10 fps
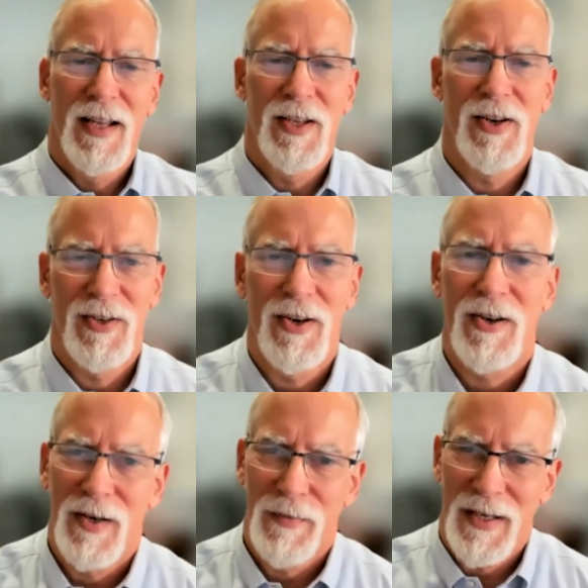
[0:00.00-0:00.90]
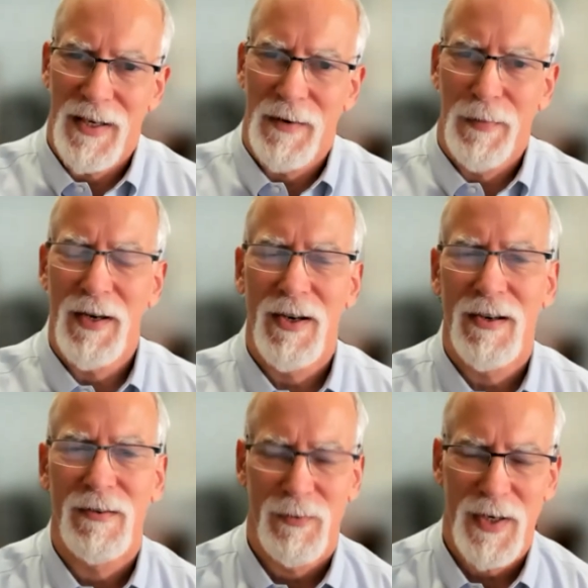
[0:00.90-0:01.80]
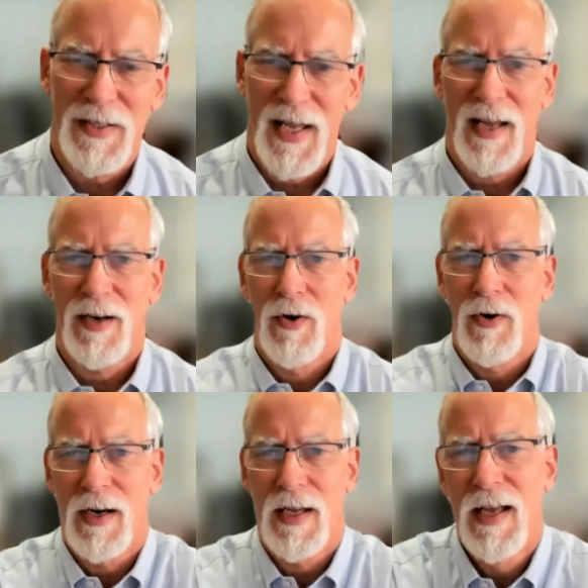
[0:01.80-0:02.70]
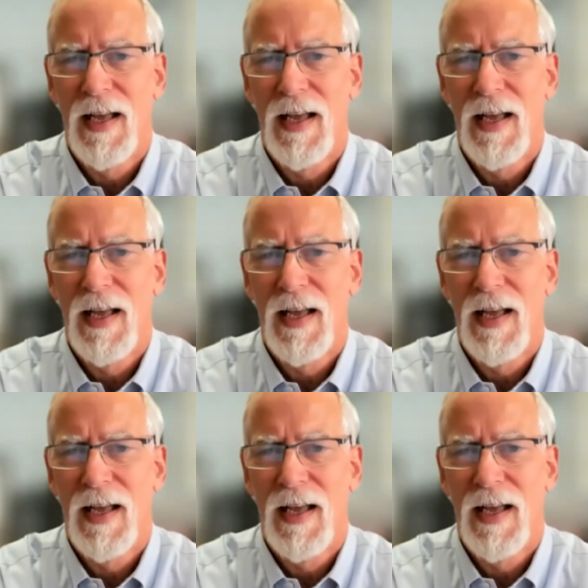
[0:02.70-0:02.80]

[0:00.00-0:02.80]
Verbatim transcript: you're, you're going to be in a better risk category.